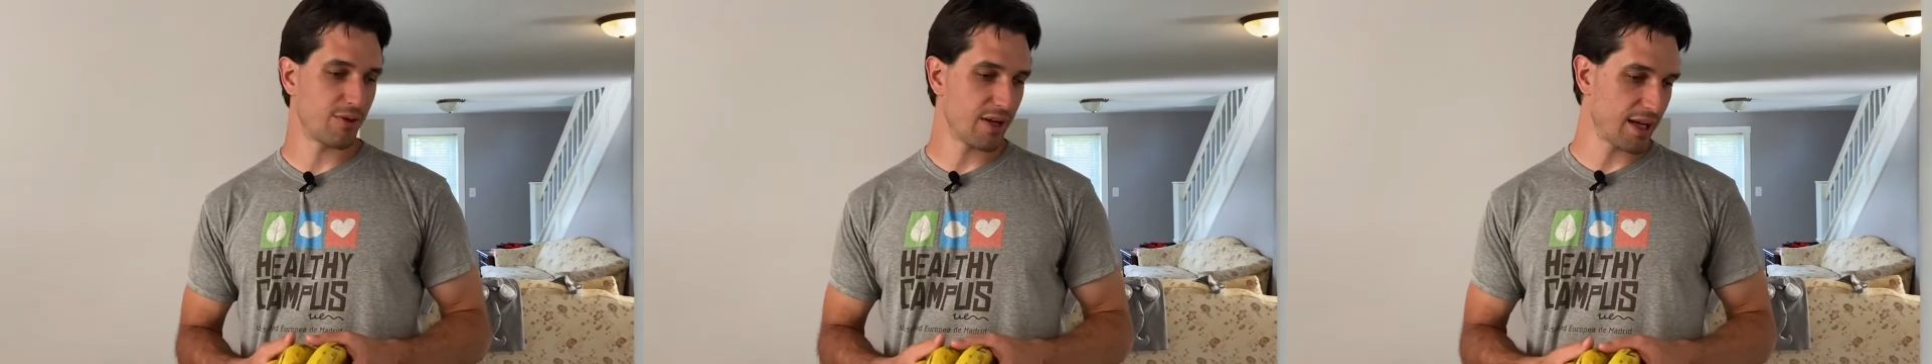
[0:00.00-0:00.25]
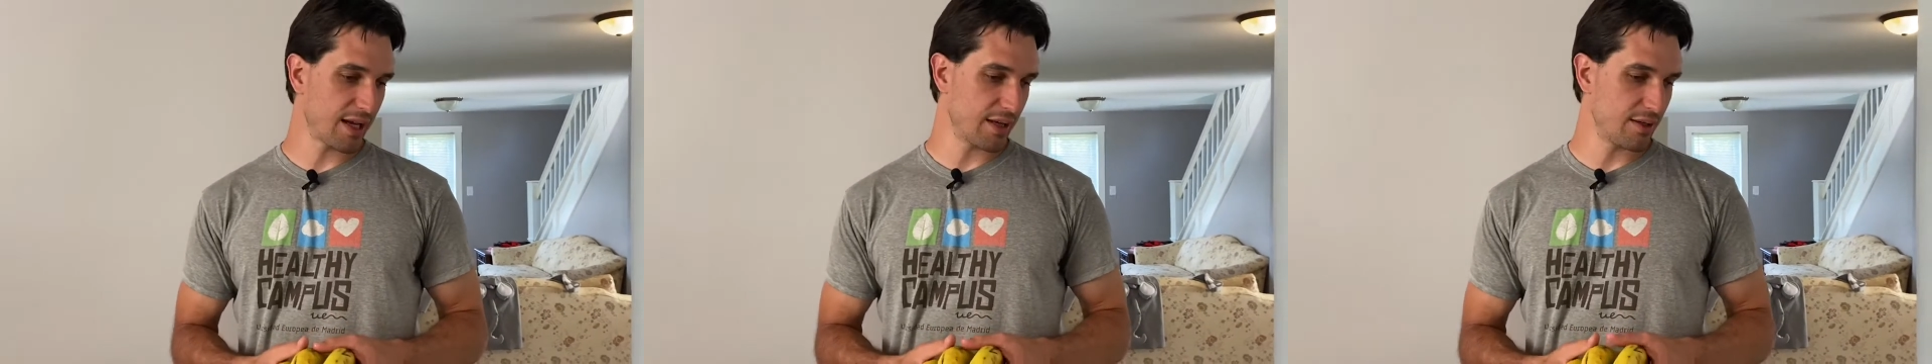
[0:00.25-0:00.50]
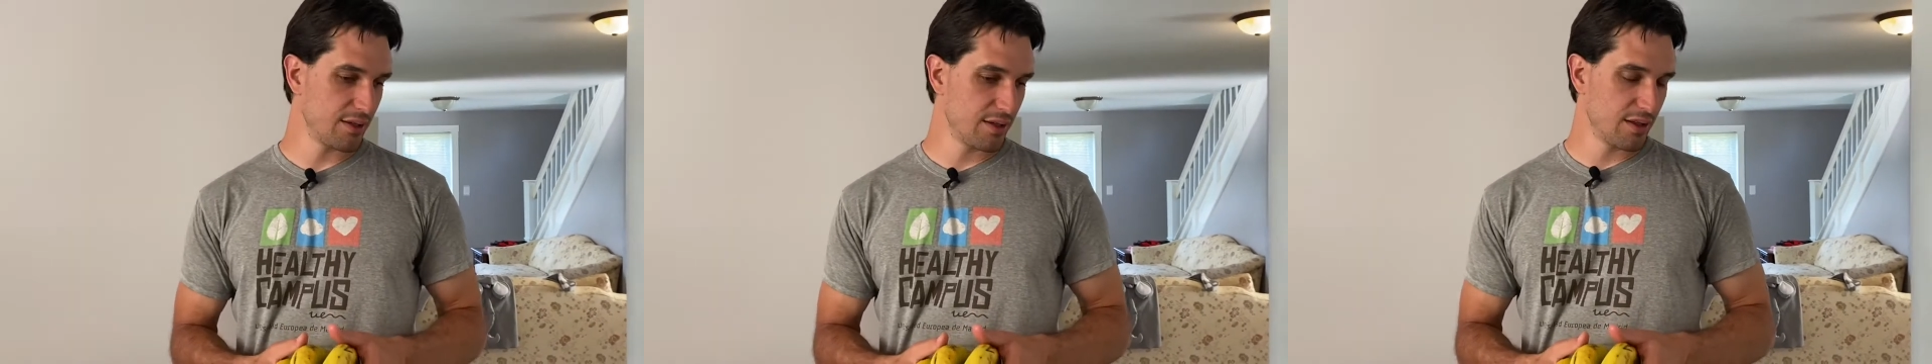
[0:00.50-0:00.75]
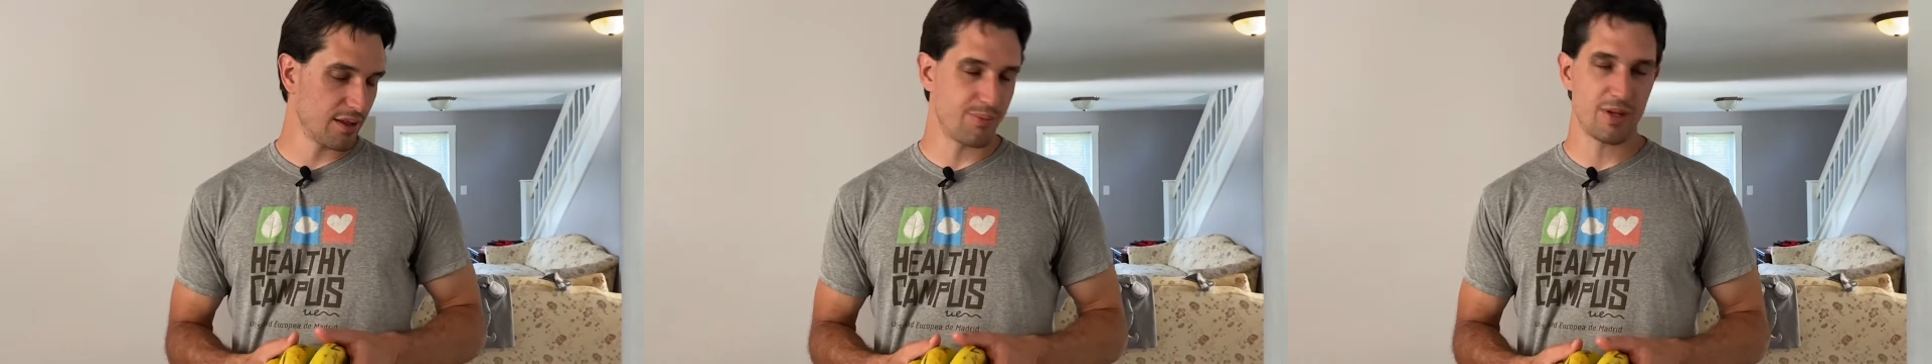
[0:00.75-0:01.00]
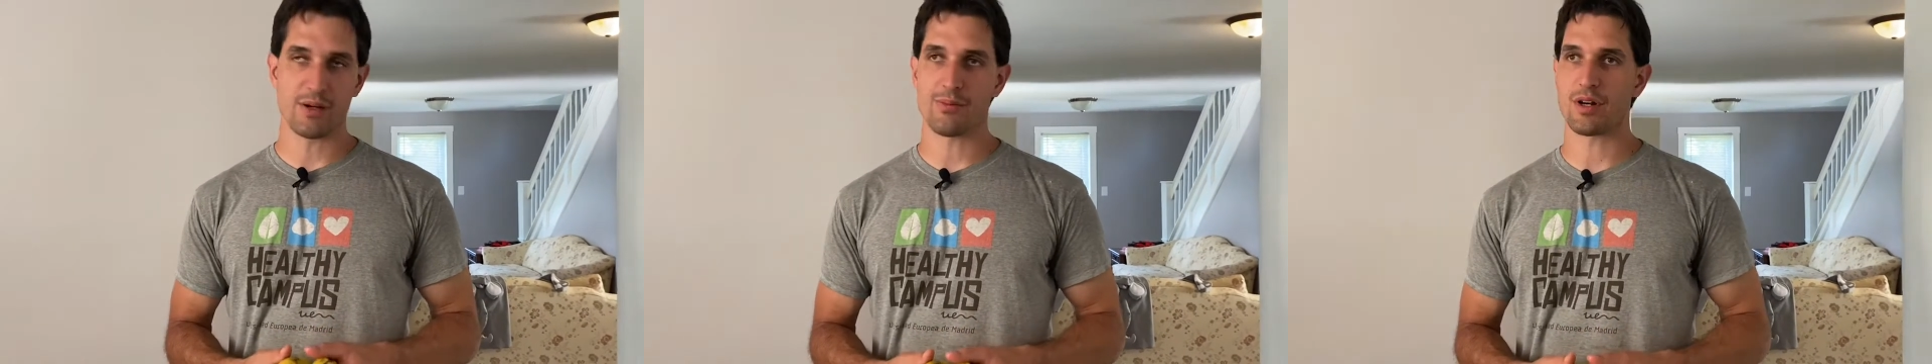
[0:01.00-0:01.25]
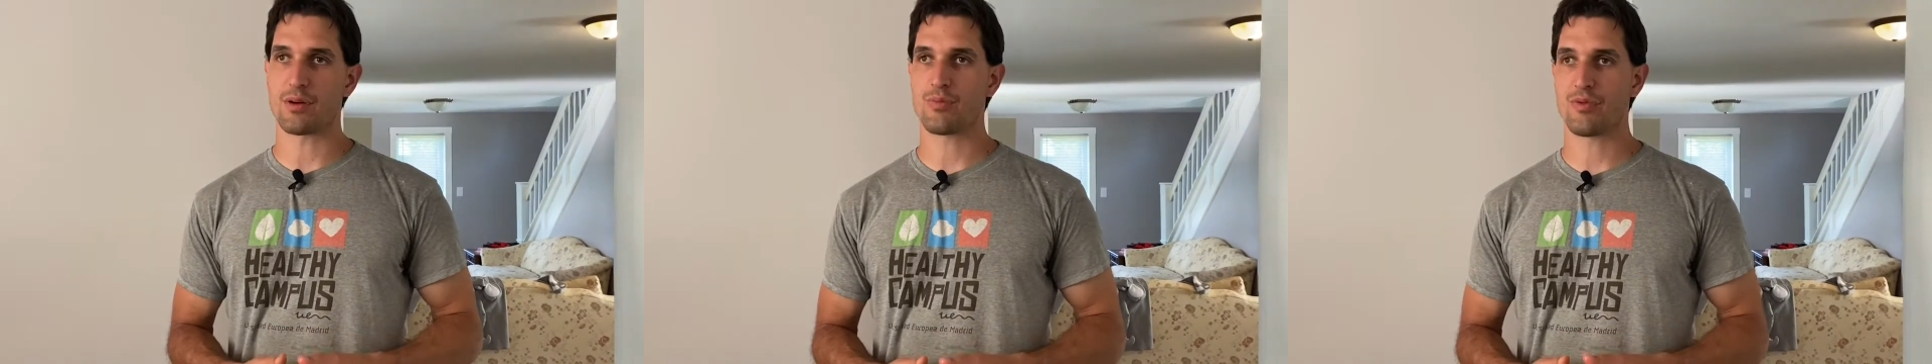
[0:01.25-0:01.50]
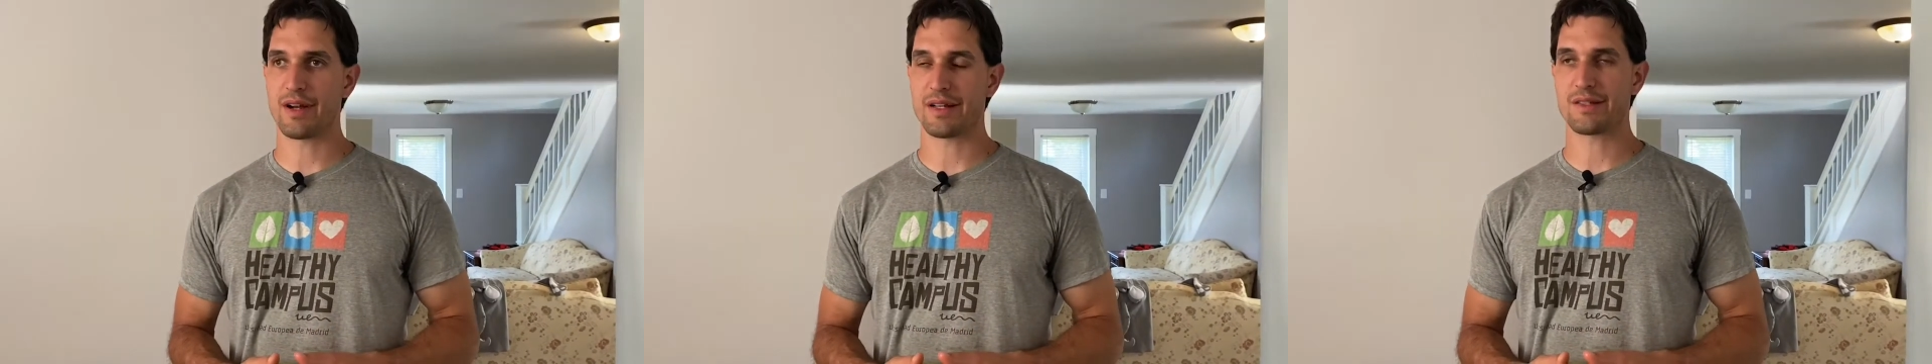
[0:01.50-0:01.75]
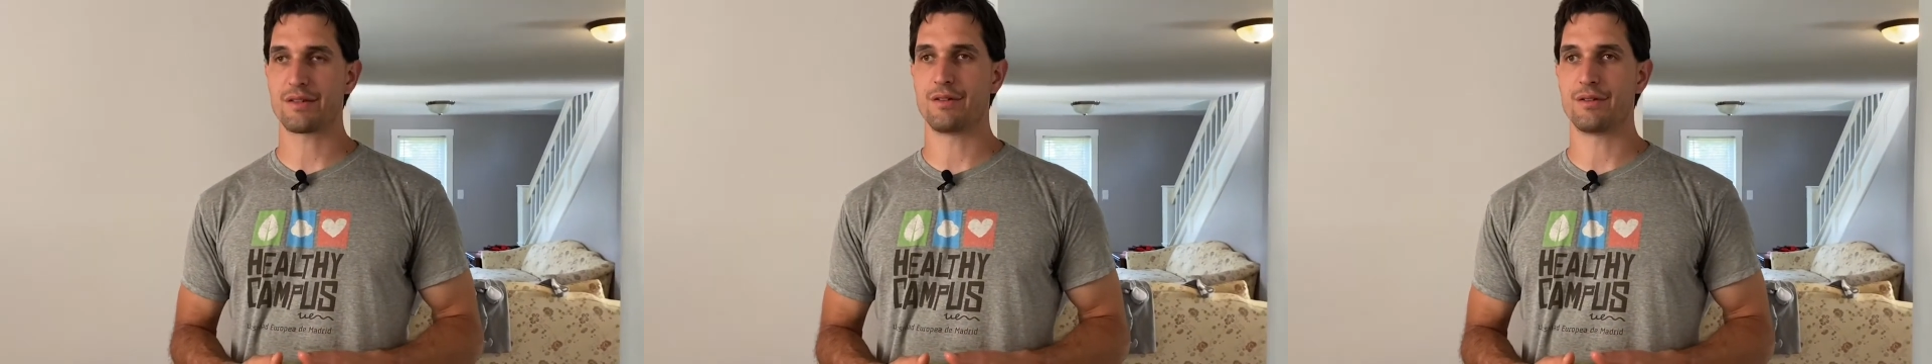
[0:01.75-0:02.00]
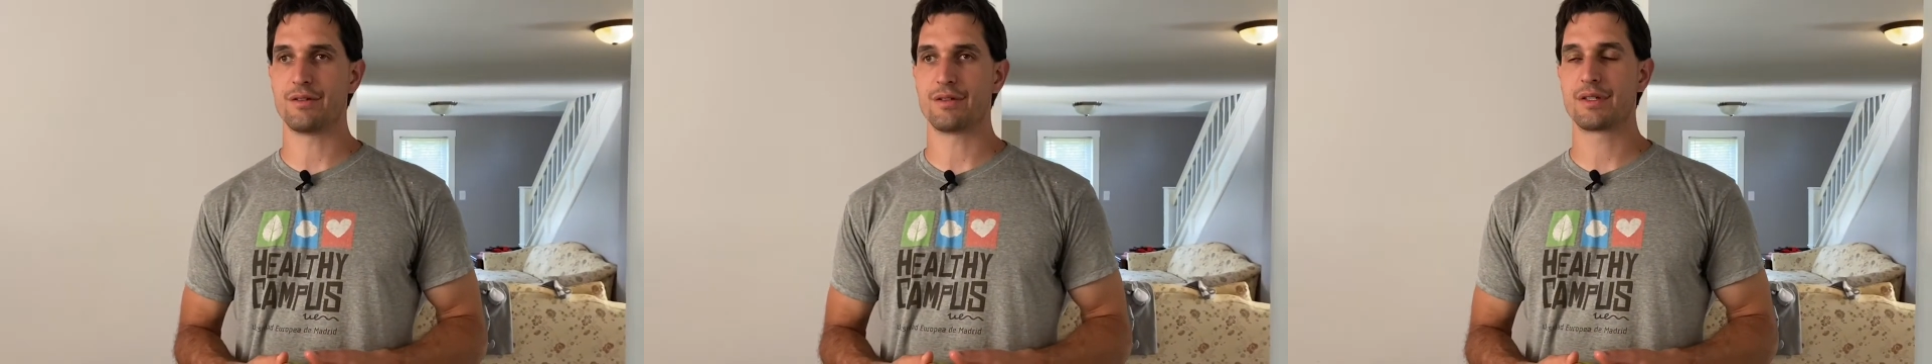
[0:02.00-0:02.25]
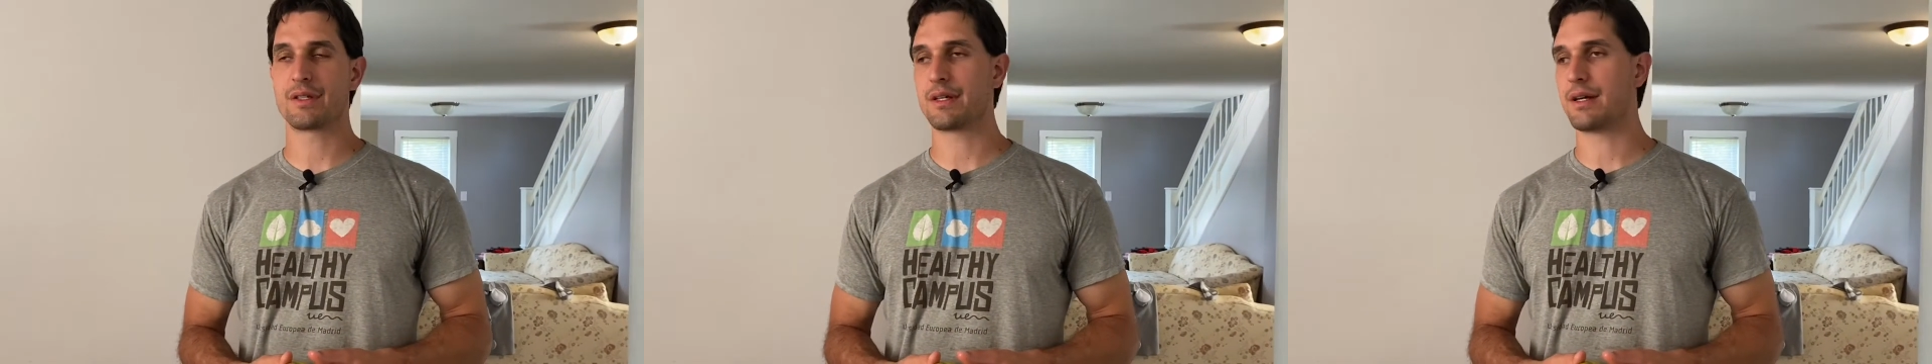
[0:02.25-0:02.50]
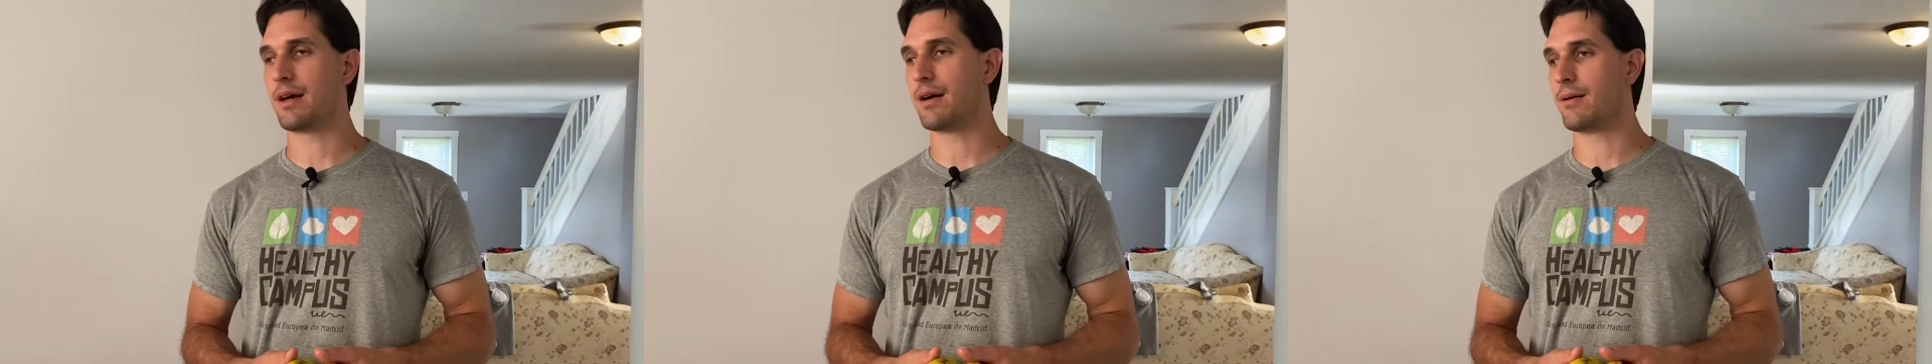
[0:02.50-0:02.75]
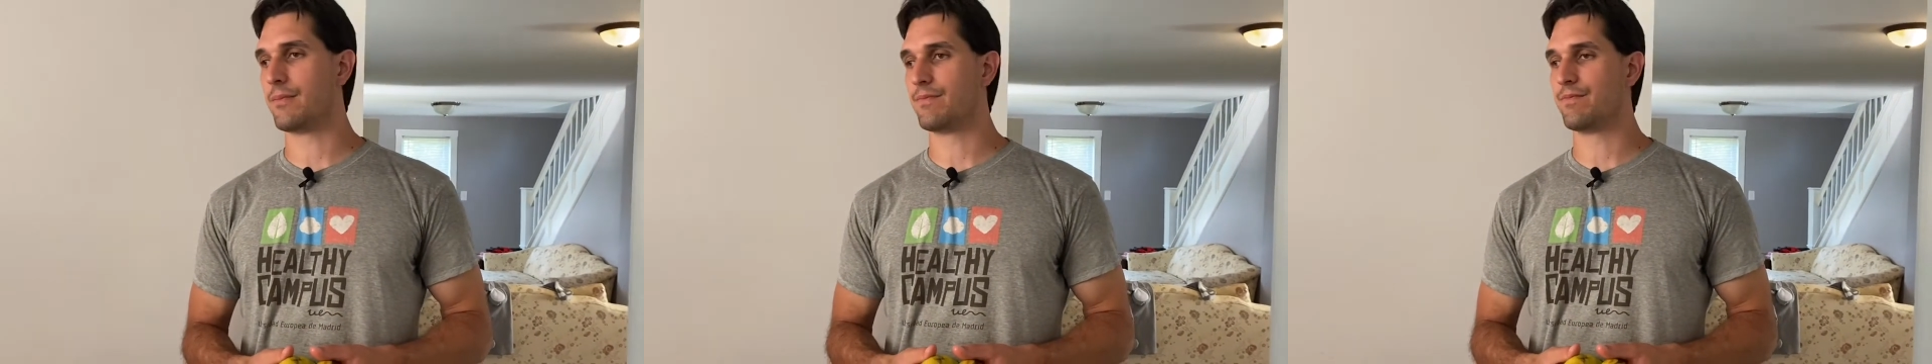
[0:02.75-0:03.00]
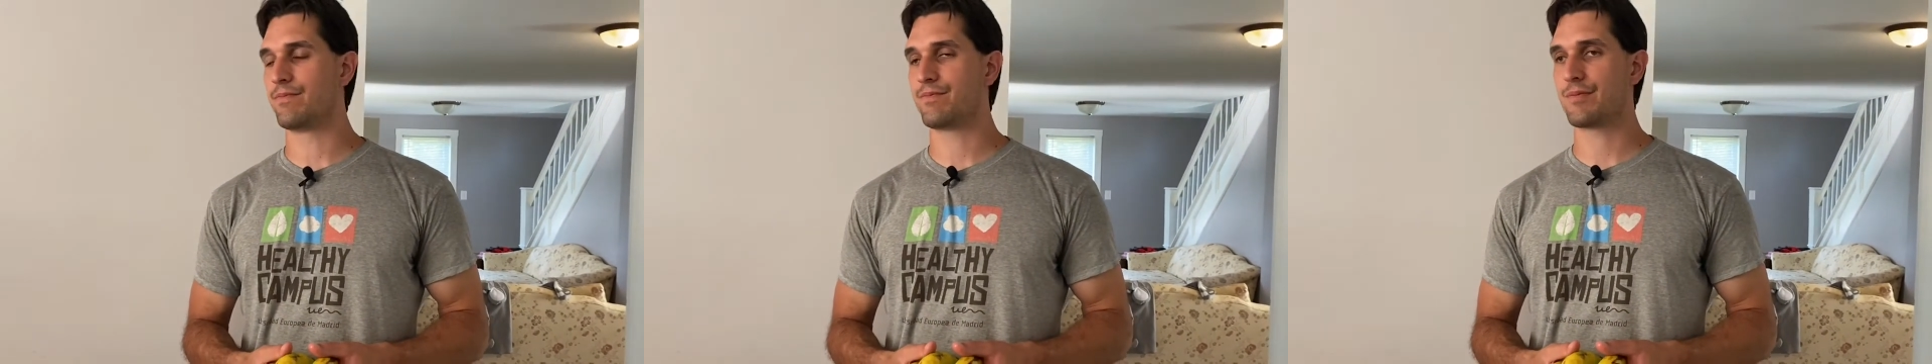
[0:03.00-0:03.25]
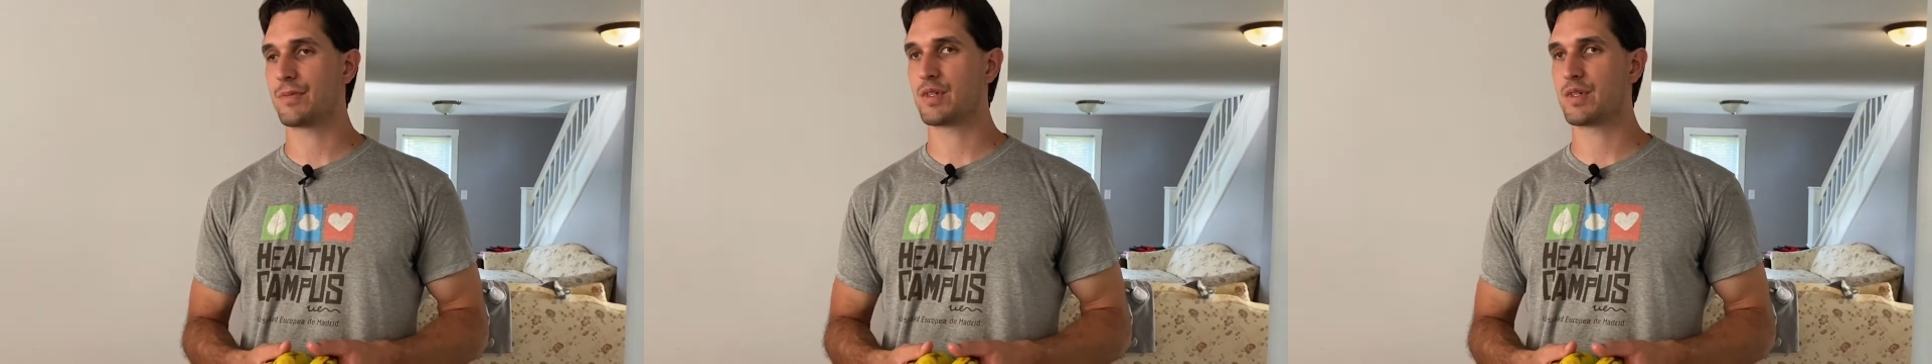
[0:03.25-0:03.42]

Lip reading: We had the peanut butter pretzels, some